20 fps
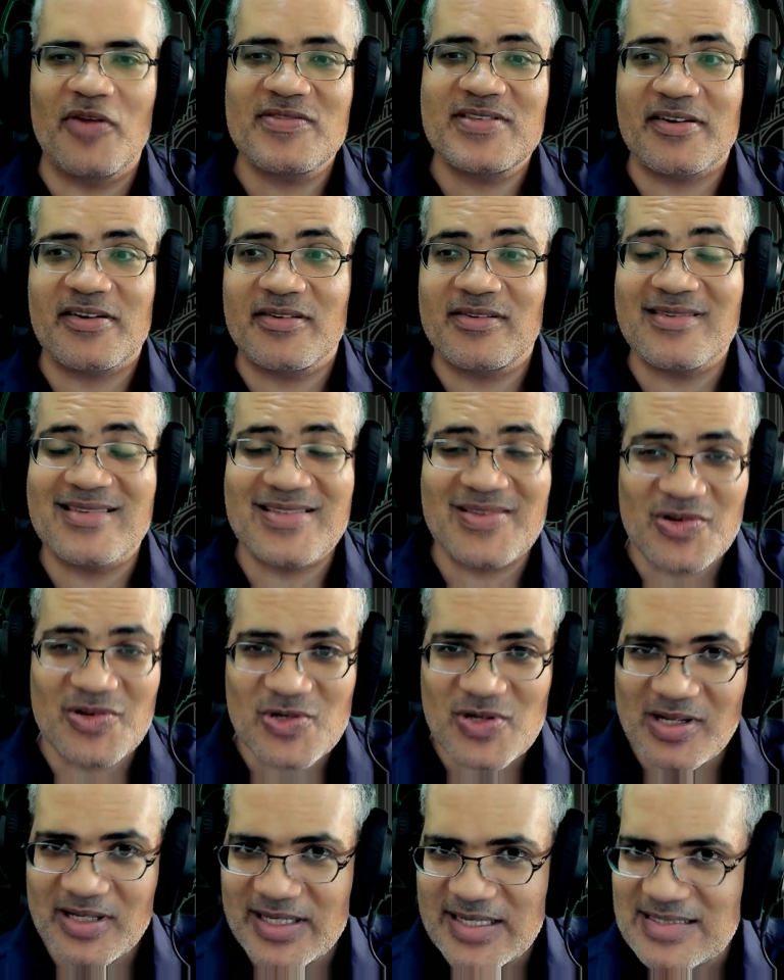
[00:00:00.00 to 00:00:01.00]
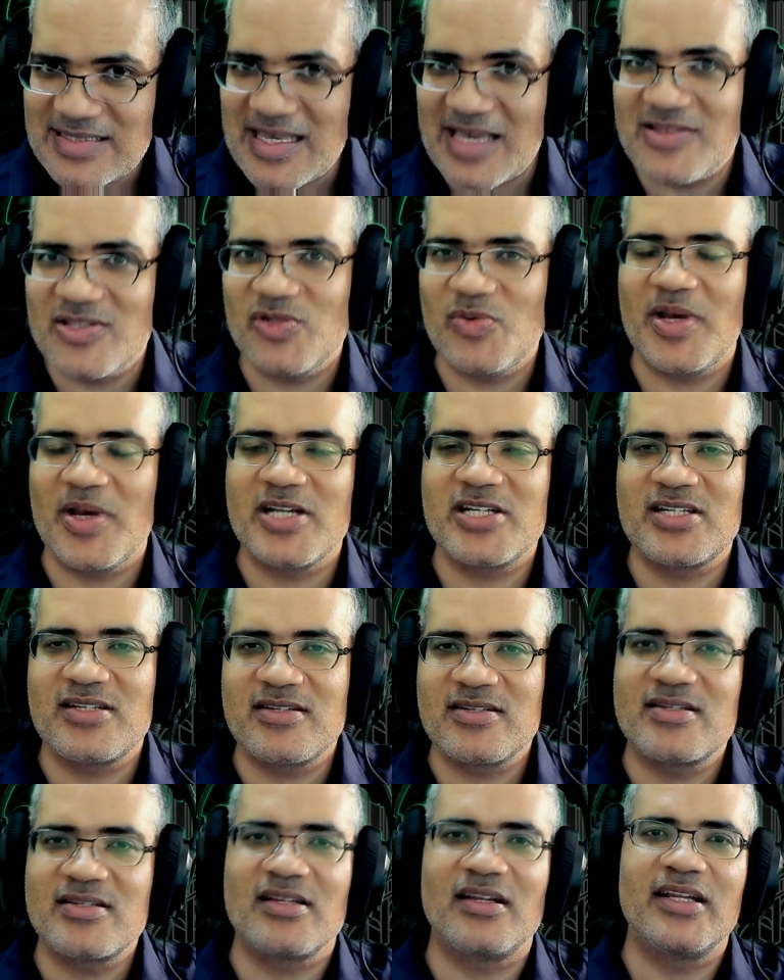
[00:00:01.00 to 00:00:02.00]
of Seracle's social links, as you
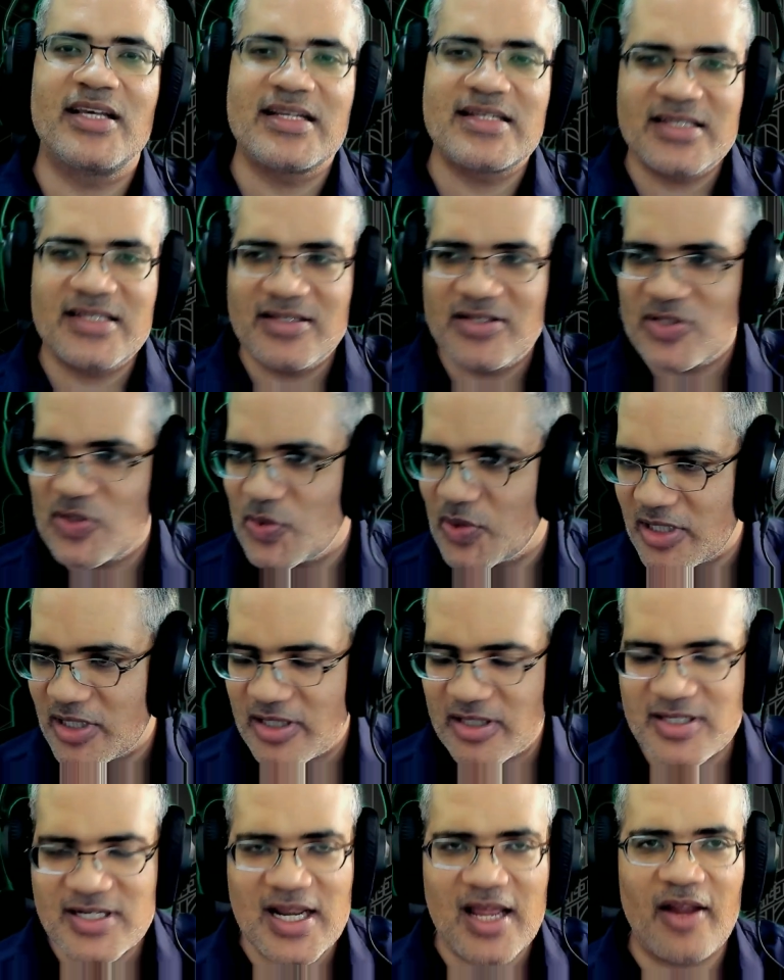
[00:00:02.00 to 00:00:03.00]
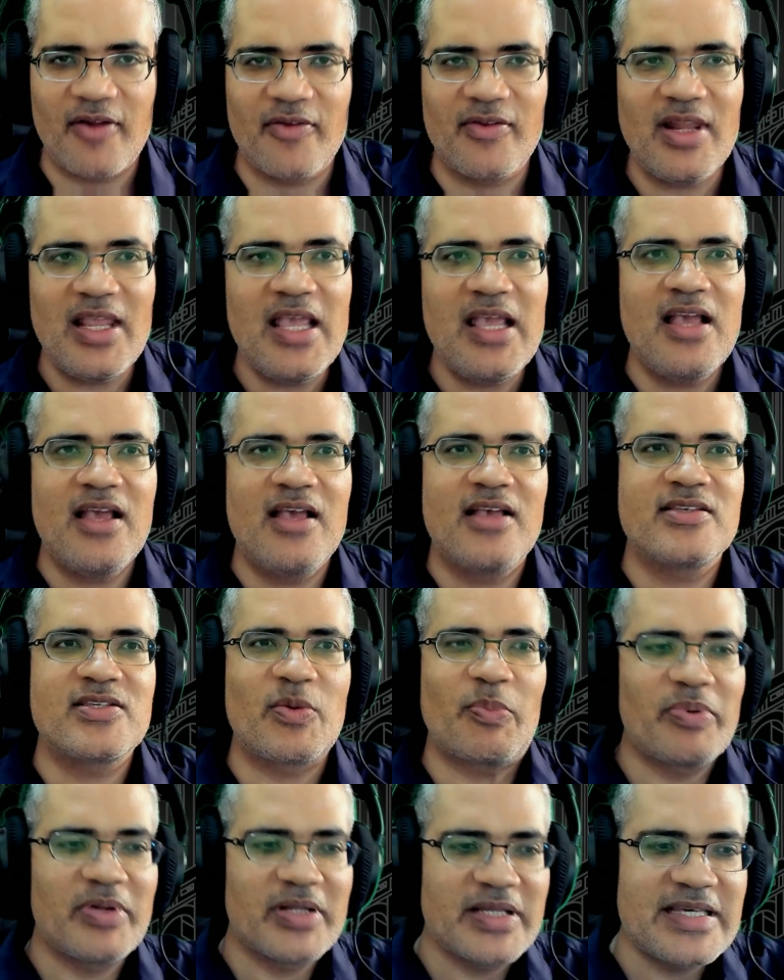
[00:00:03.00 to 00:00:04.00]
mentioned, LinkedIn, Twitter are down. So
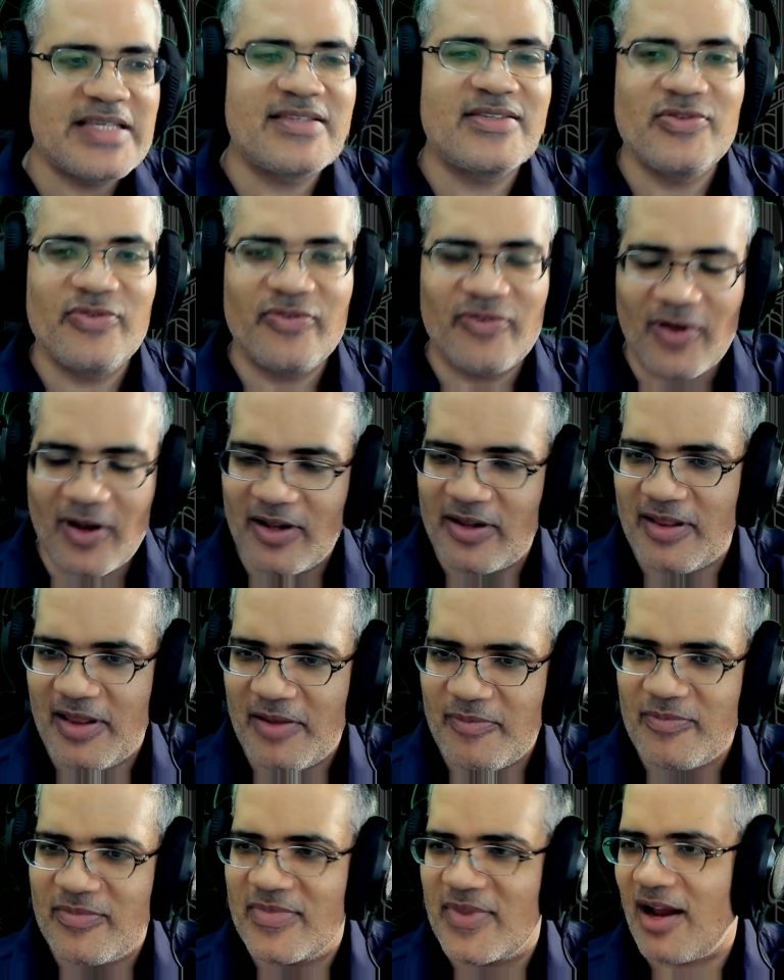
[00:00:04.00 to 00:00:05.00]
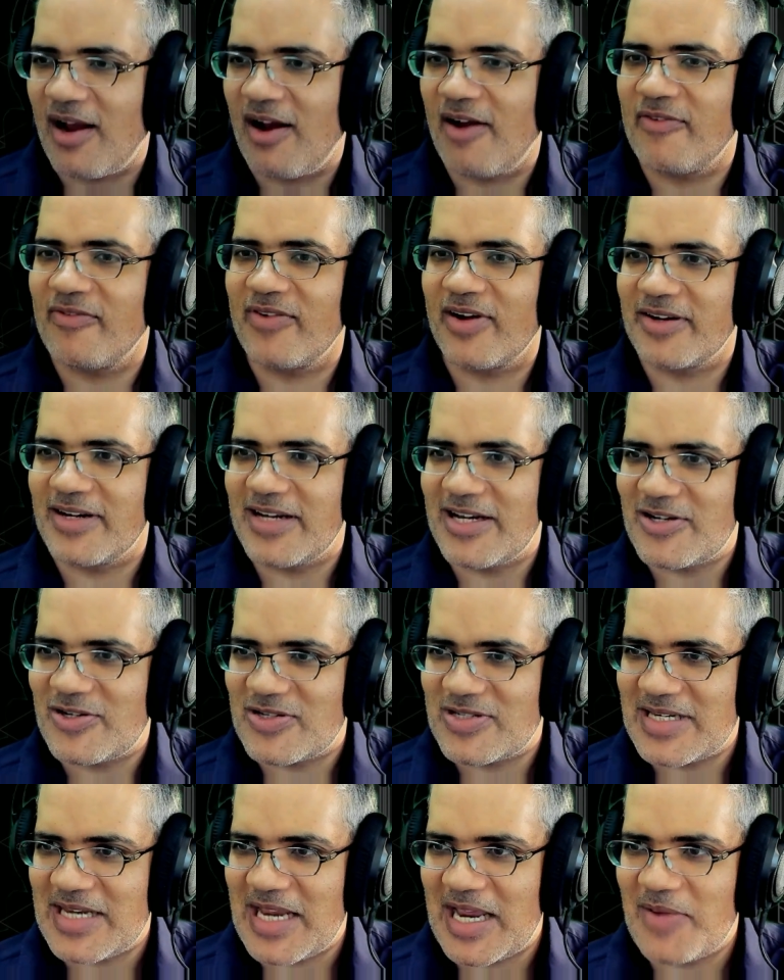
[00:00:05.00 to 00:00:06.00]
please do follow them. They are very
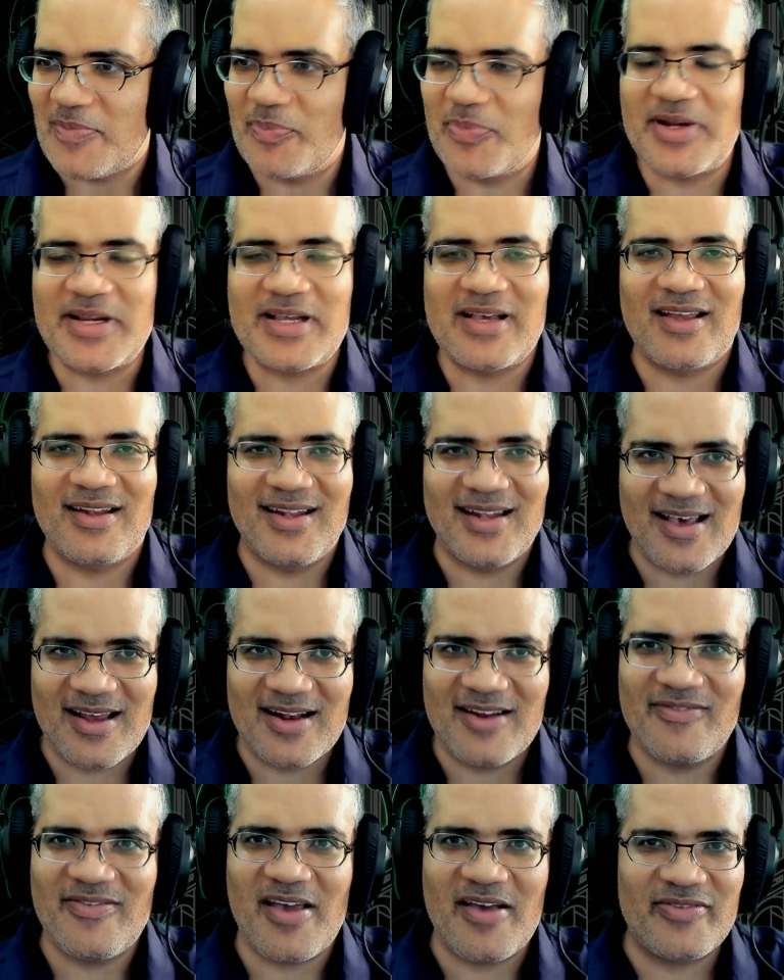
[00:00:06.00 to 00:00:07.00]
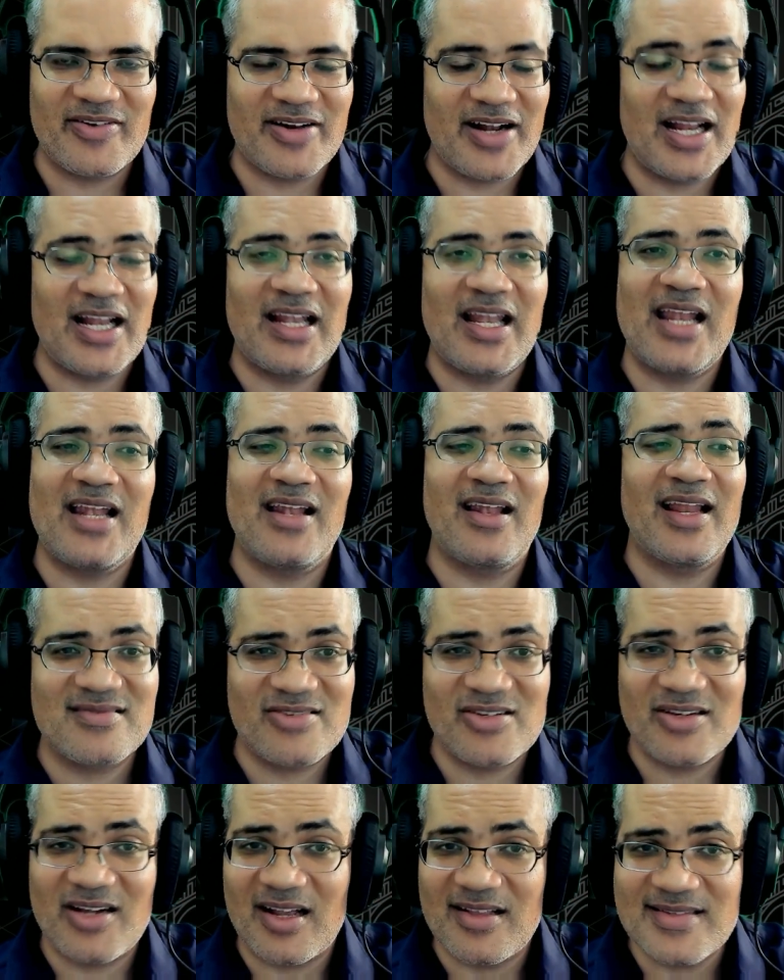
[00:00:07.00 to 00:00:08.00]
interesting and putting a lot of effort. And like
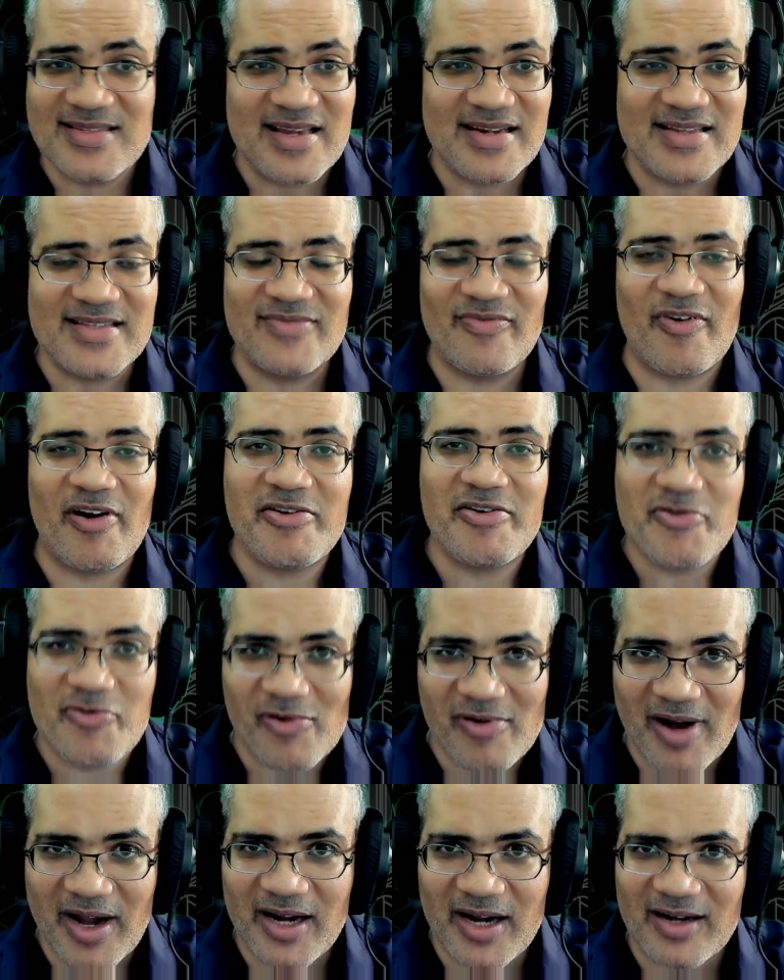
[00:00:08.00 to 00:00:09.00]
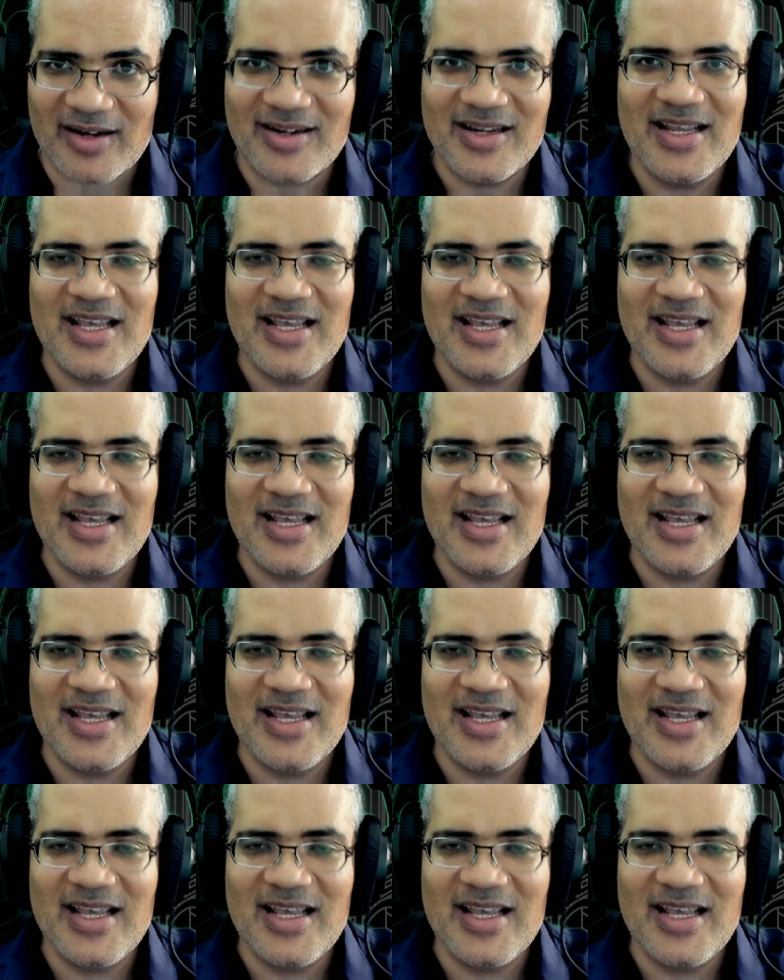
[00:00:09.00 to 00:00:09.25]
Shrikant said, it's very rare